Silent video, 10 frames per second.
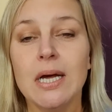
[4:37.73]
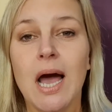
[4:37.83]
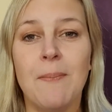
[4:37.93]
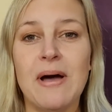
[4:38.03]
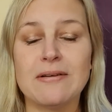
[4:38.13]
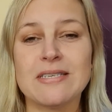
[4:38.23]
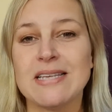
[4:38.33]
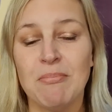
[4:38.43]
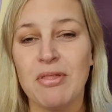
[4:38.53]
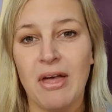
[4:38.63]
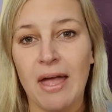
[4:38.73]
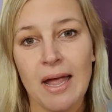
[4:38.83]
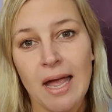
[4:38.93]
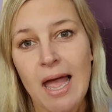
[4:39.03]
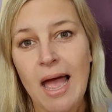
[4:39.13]
about
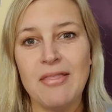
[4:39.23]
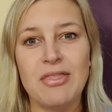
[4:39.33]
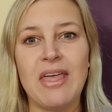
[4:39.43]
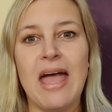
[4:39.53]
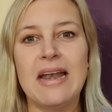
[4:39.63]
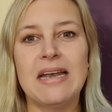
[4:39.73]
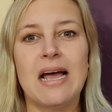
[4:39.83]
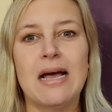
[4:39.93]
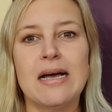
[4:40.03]
something and then